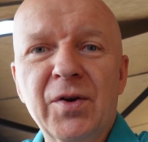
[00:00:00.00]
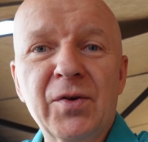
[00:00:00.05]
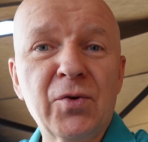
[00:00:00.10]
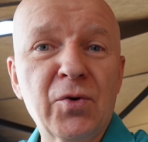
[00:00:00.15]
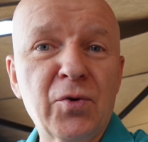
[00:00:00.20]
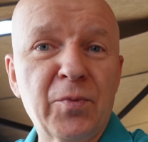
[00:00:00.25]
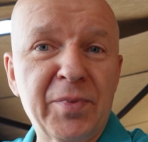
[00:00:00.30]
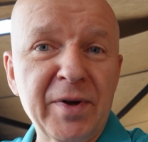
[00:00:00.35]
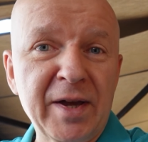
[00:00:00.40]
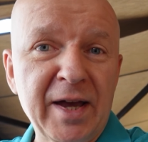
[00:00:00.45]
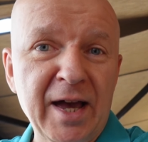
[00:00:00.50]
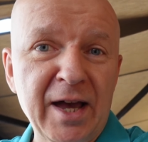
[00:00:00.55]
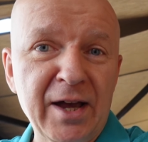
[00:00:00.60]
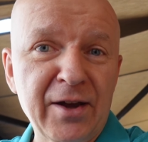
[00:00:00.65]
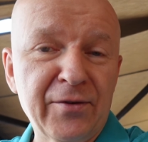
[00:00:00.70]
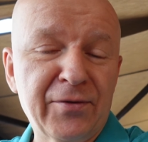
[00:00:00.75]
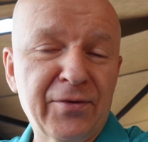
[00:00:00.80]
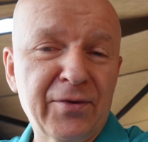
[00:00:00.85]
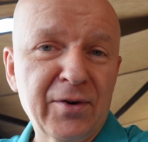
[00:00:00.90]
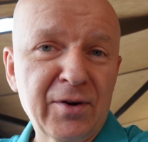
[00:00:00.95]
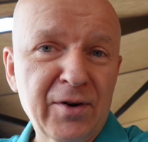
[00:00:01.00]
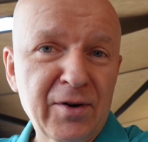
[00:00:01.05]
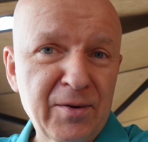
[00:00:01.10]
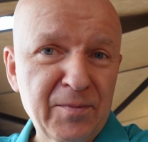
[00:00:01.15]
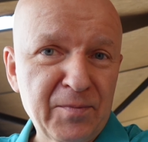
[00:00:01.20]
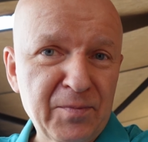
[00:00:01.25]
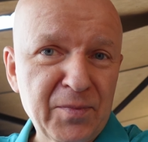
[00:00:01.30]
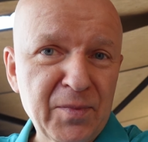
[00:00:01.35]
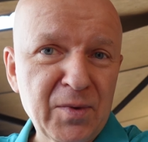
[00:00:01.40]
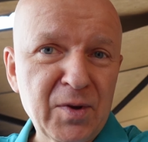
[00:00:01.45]
you behave
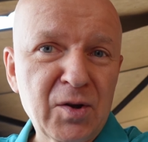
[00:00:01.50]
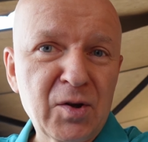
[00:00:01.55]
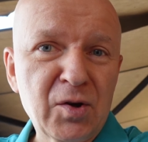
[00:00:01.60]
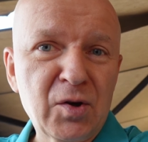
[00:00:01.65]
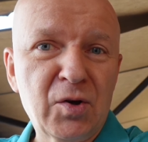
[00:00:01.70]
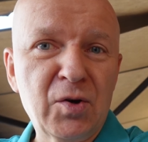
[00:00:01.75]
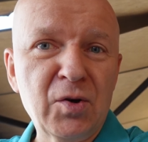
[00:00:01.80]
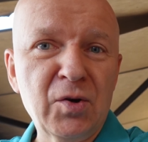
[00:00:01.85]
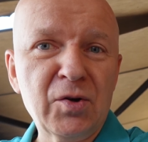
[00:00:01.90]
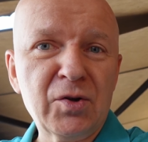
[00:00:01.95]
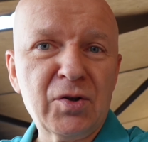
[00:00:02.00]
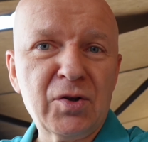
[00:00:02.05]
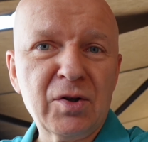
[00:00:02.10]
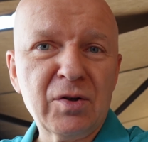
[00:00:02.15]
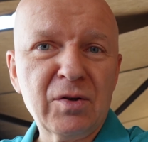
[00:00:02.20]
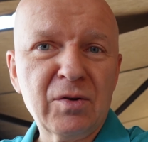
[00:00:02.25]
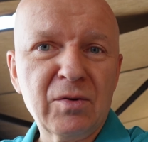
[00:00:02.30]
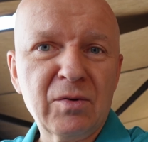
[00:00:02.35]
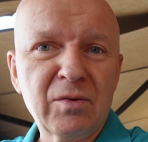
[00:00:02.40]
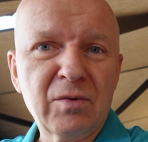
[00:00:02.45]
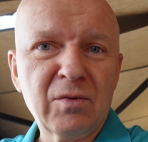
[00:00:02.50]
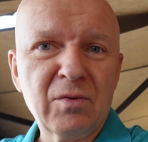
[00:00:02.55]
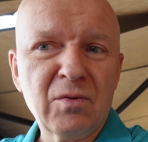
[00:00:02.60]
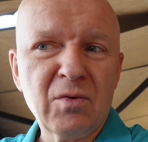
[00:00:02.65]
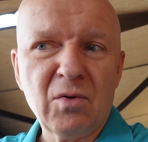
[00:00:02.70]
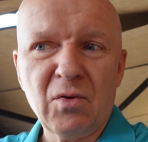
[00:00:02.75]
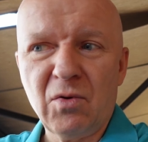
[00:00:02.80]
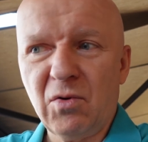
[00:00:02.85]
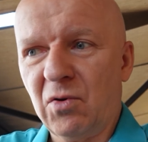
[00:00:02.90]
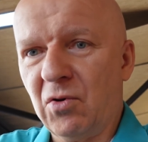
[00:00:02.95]
good
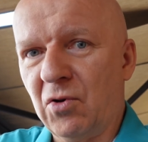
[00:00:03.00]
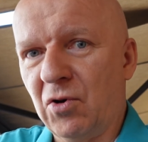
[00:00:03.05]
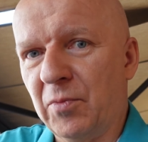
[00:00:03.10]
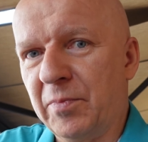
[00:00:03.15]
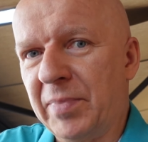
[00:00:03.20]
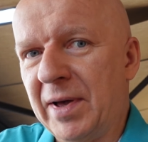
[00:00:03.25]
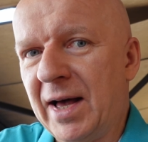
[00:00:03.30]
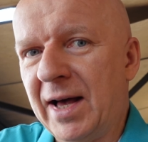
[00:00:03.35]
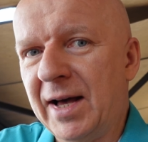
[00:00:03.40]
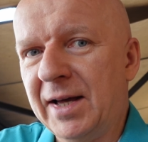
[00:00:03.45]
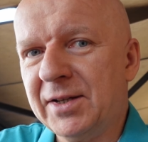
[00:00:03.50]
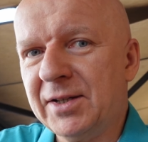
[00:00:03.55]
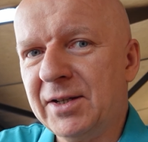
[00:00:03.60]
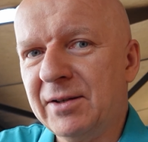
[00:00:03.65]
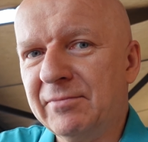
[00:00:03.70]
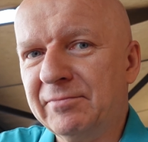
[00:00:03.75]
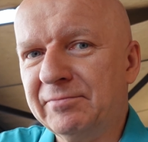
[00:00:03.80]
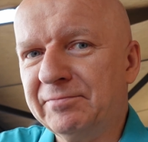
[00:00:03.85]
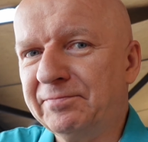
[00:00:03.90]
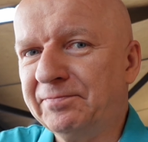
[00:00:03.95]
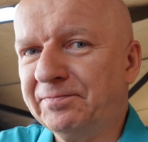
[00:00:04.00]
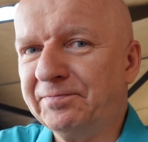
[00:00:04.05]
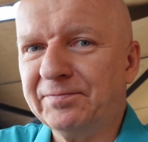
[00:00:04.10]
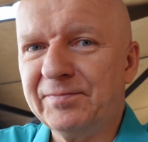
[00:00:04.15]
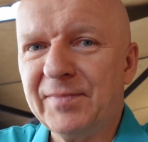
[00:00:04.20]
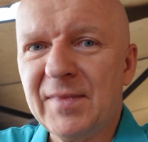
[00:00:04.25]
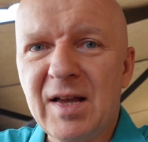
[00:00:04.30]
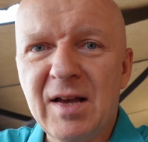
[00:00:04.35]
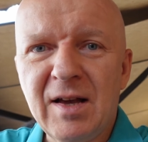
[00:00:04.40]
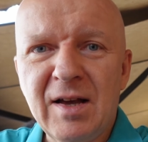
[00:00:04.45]
or bad.
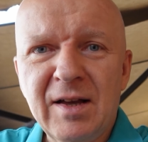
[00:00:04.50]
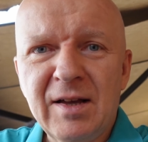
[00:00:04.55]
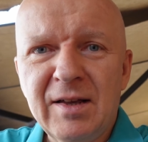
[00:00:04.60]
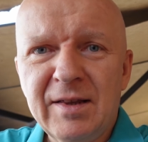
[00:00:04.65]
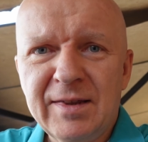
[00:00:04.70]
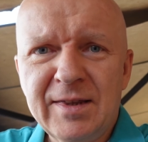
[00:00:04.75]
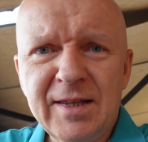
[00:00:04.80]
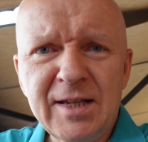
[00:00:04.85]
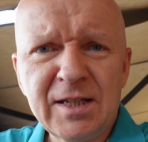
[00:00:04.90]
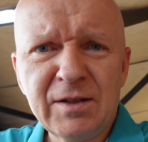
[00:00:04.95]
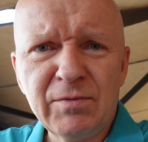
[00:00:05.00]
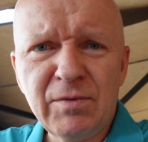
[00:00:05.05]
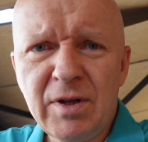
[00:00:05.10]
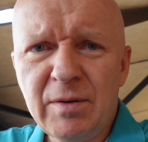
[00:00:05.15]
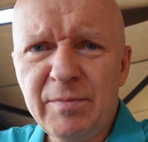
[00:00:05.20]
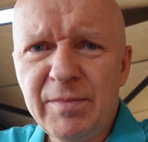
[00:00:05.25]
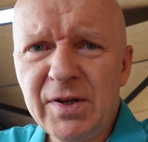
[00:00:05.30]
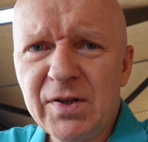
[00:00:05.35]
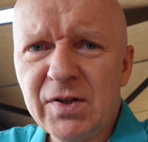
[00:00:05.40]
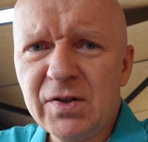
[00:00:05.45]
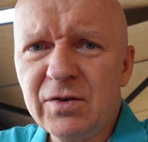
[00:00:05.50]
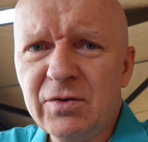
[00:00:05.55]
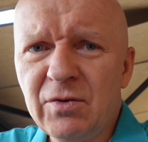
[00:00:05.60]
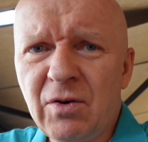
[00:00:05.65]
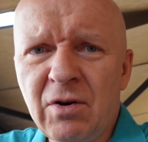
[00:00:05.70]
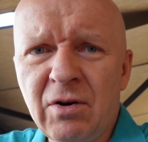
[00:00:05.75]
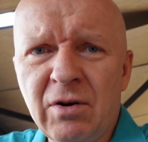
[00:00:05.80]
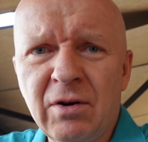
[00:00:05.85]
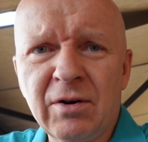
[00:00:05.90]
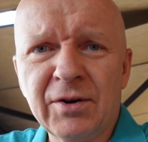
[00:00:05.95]
This will be
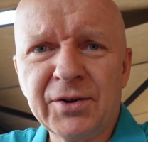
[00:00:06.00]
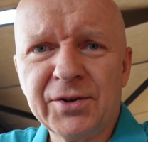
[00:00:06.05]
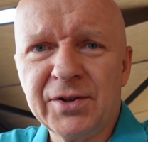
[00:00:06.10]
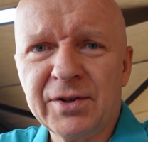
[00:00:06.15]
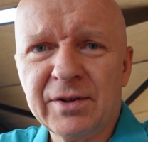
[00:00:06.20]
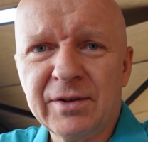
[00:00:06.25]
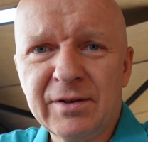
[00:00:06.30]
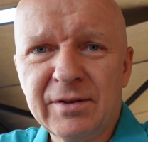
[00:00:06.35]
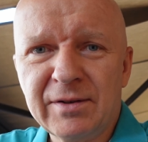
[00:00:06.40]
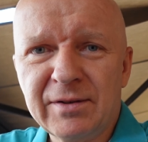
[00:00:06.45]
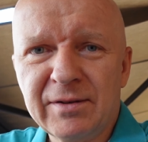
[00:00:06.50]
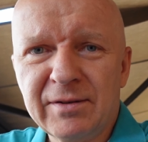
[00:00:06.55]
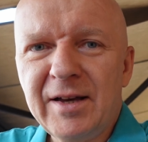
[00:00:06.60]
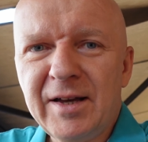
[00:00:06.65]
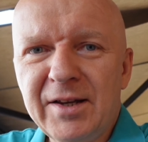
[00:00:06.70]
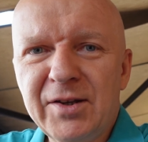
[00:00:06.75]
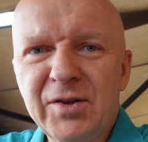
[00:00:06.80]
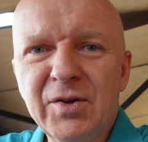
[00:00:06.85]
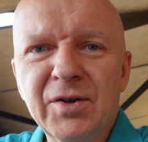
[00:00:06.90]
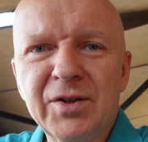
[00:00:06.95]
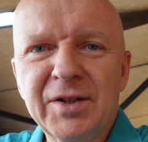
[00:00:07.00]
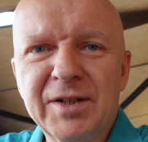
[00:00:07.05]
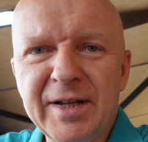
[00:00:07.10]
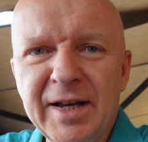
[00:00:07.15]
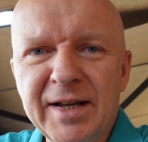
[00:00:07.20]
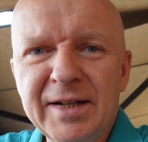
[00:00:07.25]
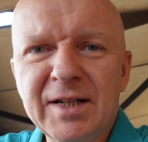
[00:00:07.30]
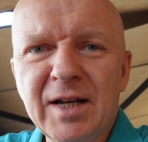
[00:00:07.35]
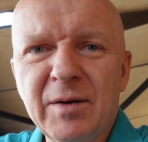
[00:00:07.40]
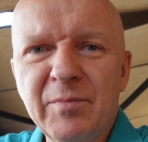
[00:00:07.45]
stored and your
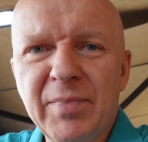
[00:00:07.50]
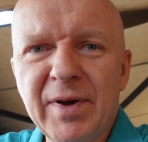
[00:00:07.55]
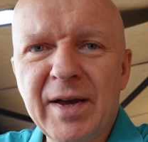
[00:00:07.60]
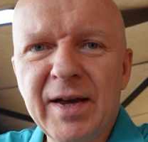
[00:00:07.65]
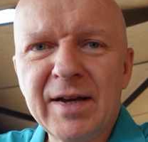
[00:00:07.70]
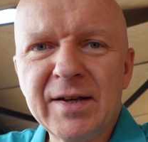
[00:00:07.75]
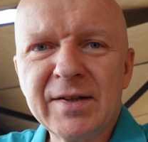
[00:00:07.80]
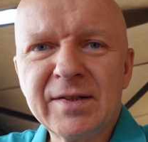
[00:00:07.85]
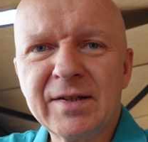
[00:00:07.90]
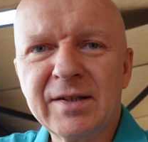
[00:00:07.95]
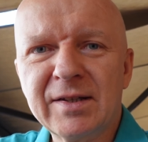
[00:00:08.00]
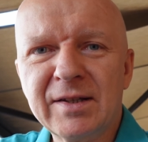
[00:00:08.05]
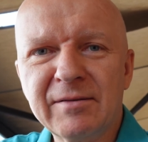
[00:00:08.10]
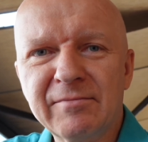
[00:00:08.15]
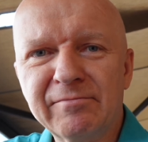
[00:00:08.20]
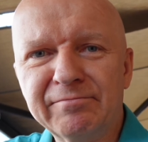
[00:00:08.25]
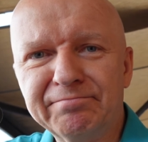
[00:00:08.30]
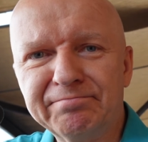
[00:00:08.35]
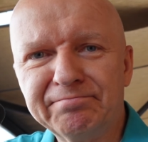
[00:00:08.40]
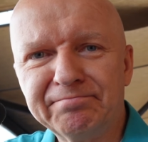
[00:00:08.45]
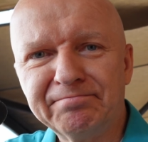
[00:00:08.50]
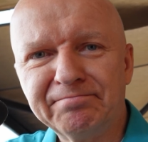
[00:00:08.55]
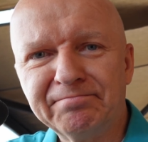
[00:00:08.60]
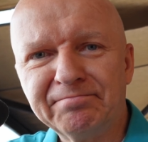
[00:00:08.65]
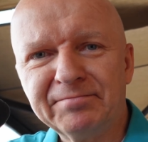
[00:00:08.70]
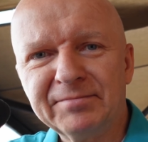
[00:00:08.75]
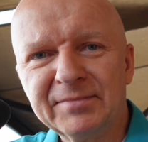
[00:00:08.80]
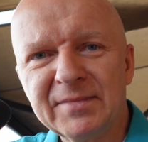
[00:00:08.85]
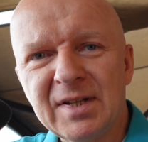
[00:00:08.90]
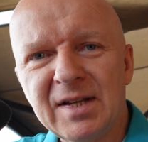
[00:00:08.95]
database
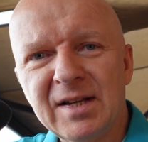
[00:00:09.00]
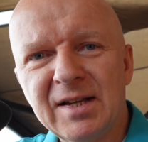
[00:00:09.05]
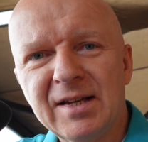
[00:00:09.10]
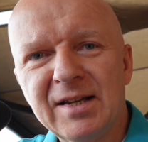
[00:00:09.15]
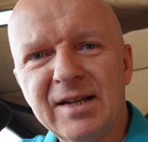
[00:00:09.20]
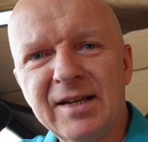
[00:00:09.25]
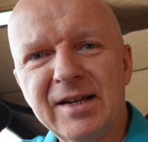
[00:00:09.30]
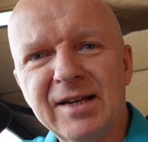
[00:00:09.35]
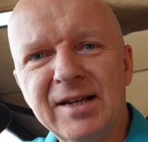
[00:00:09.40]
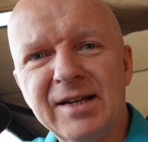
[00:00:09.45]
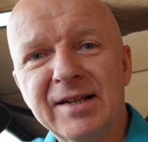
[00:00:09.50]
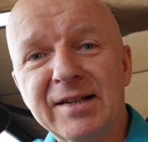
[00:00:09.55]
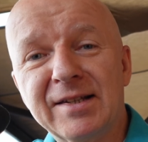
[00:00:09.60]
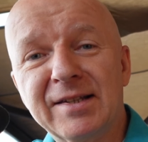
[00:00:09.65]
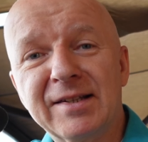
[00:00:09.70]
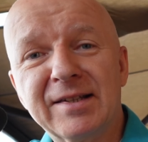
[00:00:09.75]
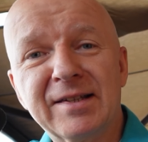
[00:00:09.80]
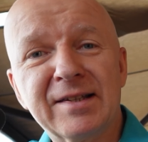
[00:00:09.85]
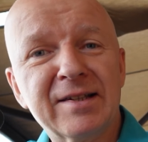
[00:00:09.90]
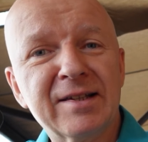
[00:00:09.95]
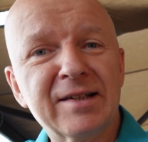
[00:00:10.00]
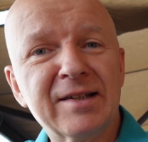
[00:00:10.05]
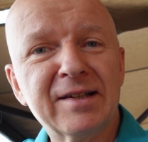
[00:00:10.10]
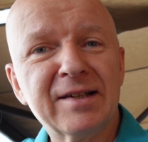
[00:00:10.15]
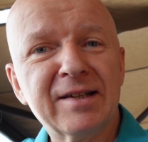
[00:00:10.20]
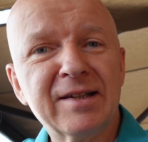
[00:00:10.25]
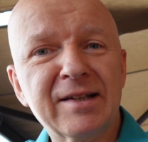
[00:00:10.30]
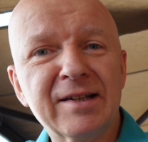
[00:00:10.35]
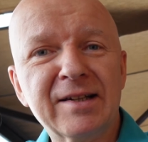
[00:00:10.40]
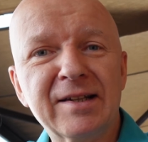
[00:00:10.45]
is
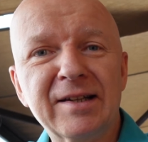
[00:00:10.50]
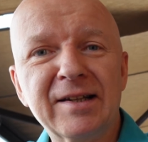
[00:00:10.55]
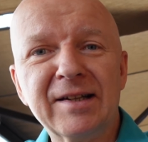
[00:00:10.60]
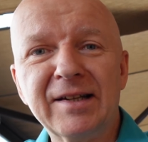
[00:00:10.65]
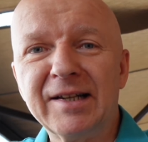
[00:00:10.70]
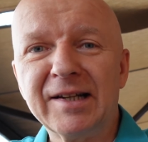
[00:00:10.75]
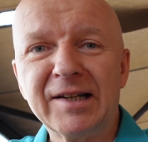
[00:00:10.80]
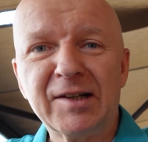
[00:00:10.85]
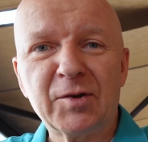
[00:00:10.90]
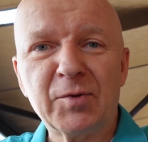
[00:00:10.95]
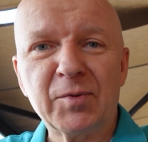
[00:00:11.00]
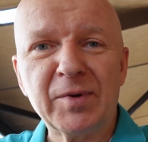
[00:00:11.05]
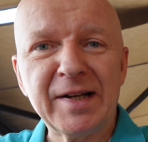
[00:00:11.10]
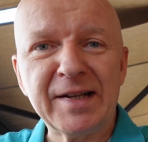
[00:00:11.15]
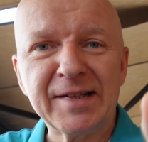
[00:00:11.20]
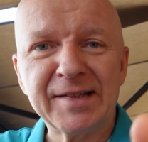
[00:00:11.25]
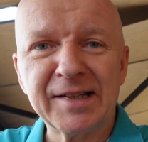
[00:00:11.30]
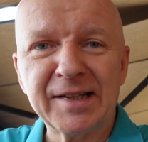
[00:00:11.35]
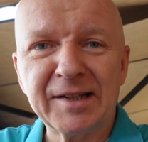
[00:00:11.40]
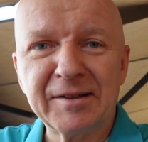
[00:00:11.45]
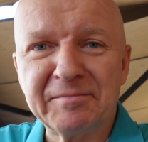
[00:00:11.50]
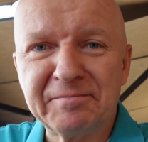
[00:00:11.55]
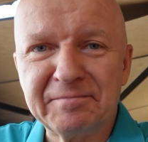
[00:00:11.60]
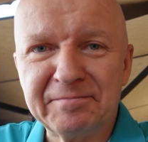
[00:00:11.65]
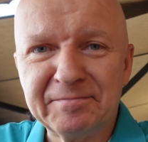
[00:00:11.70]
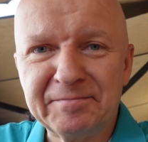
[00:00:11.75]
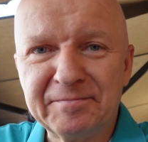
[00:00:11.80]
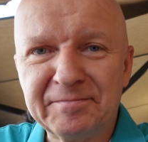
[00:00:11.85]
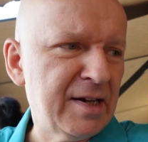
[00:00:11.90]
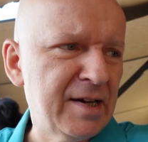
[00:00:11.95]
increasing.
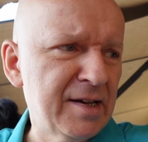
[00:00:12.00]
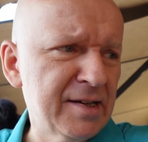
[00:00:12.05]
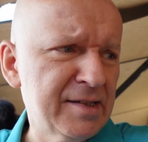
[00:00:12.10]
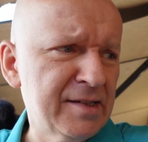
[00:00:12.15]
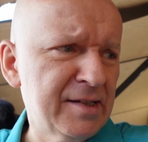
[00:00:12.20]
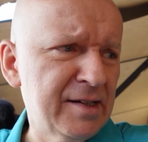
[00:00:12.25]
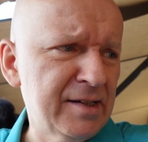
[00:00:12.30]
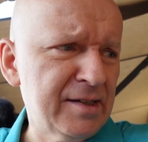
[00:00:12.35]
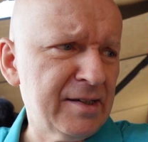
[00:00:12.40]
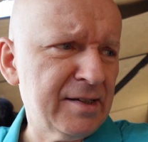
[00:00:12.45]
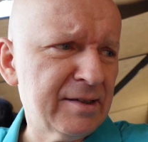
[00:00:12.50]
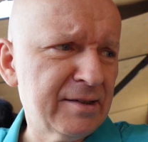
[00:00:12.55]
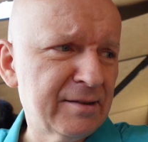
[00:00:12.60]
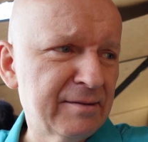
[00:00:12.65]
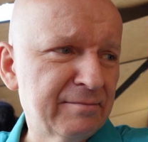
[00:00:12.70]
Isn't it?